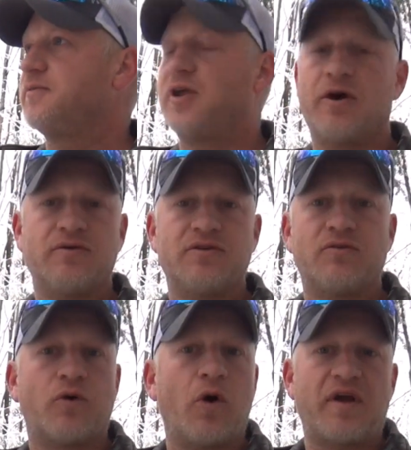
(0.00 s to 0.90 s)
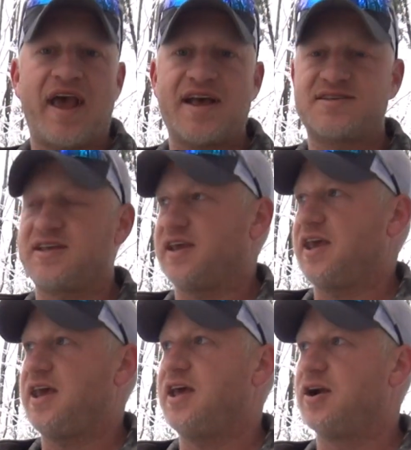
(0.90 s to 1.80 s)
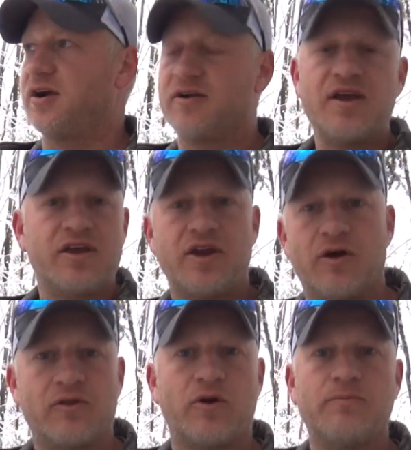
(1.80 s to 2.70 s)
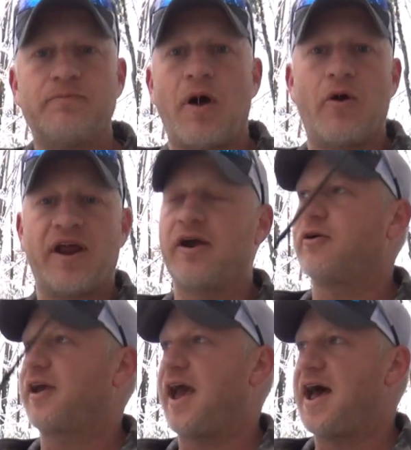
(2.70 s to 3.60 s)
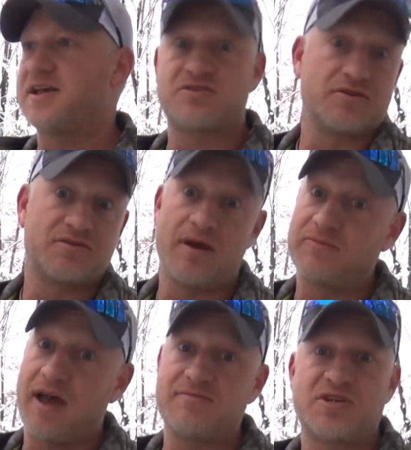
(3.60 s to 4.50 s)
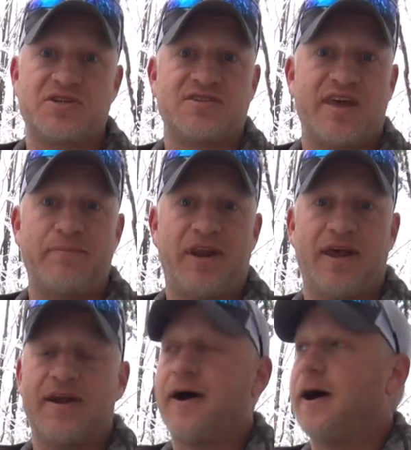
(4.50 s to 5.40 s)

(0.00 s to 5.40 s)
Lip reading: you know, roll casting in or, you know, a little bow and arrow cast, or sometimes I just dip it in.